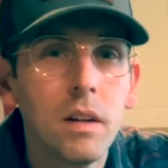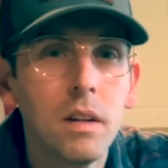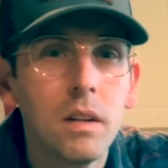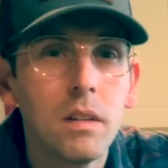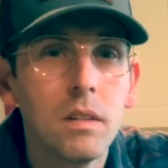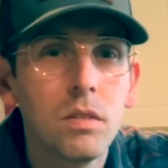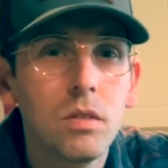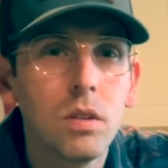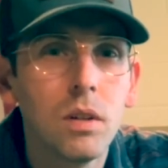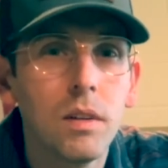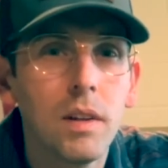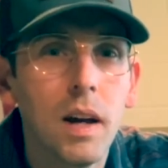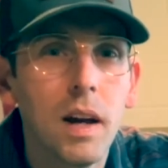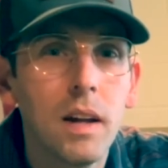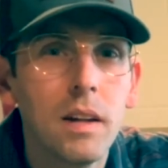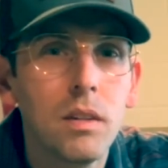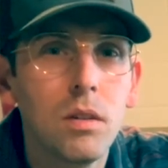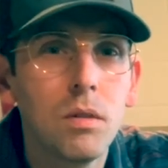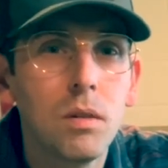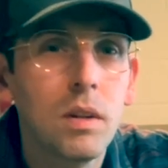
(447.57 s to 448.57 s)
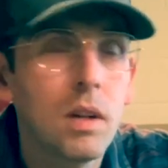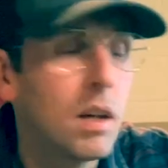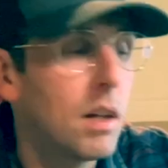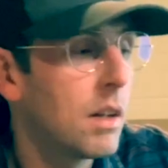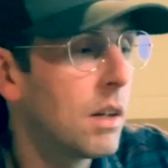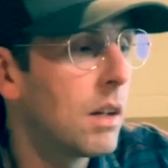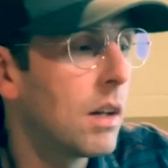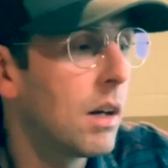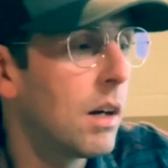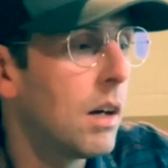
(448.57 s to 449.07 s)
so that you
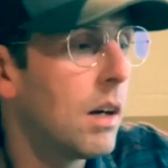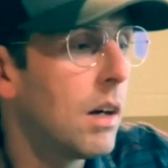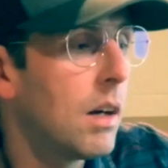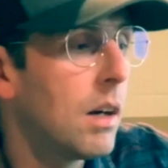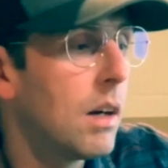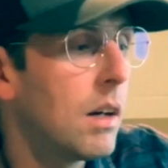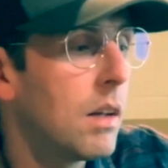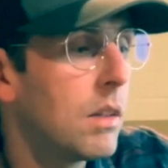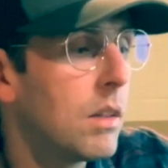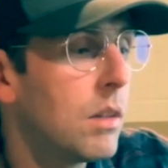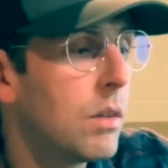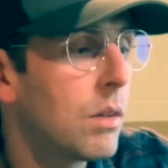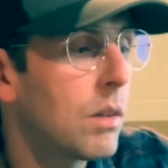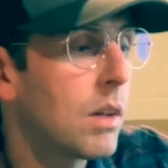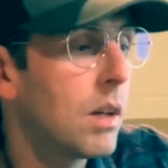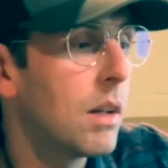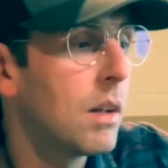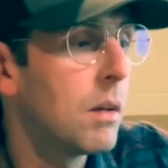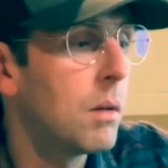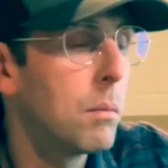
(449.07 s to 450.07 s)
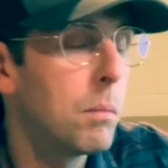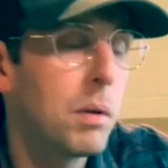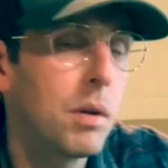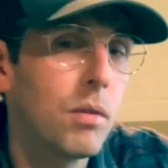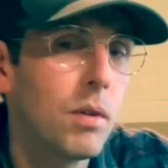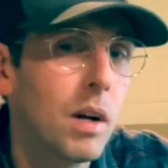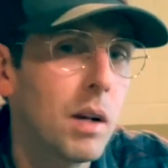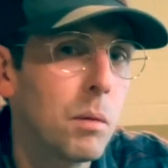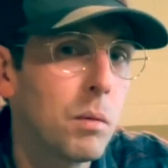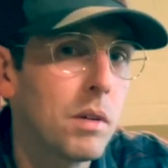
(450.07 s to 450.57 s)
can be
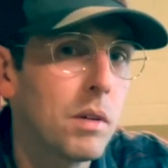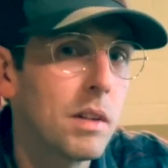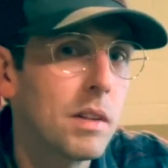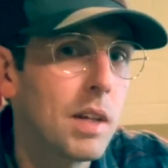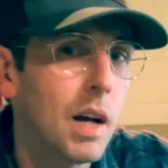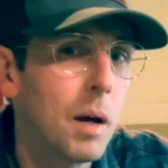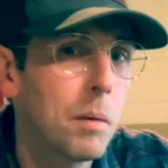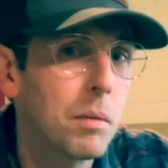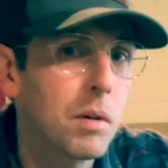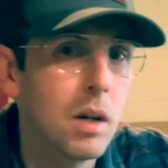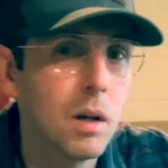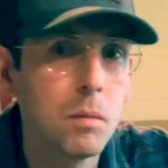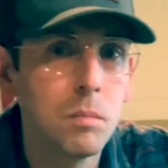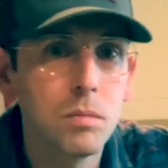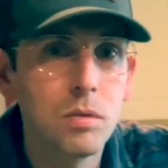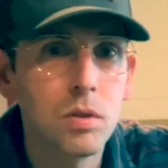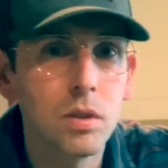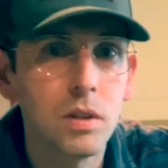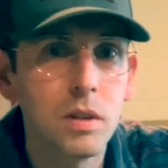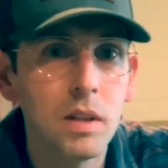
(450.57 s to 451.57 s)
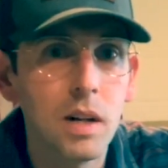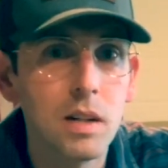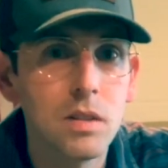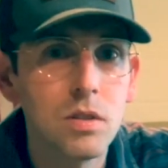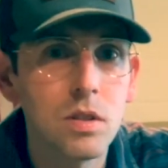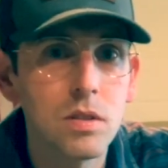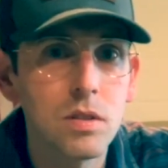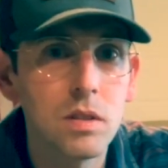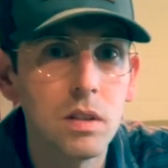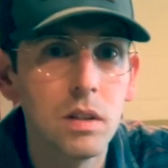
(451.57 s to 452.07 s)
ready when the time comes. So you're not
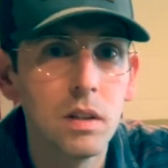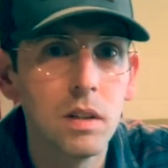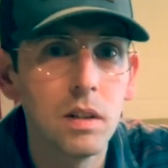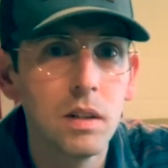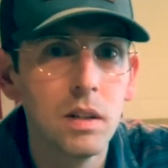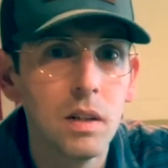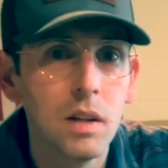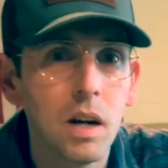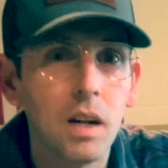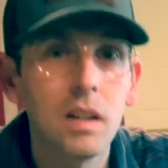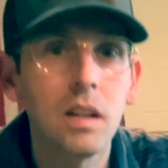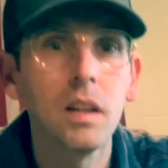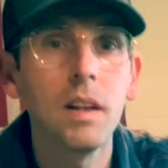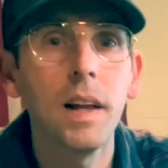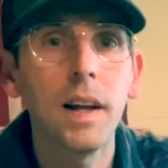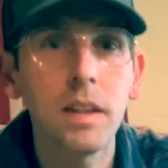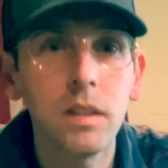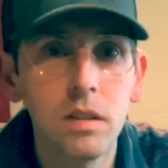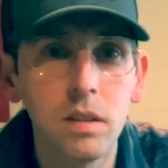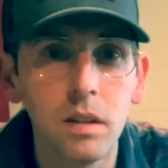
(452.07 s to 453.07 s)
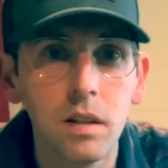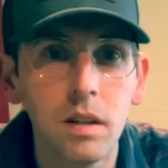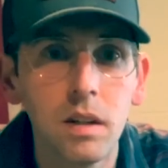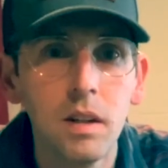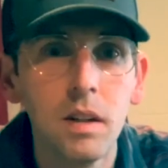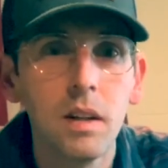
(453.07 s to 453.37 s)
just a collector.